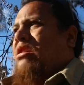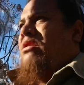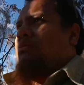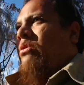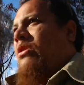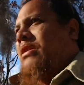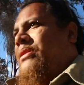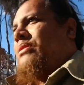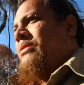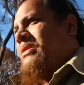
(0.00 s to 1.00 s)
walking
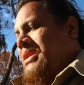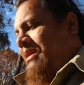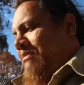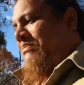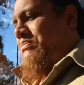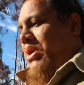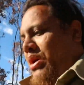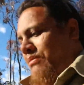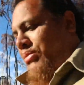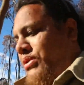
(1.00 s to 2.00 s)
through some
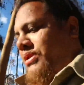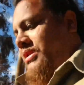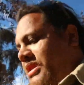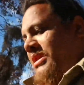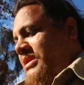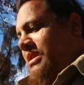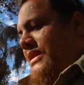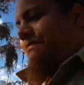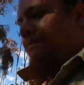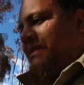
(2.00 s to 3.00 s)
burnt bush.
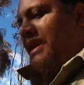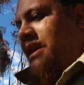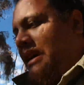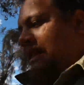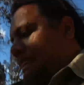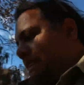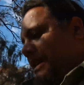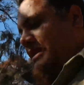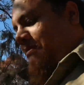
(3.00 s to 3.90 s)
So that's a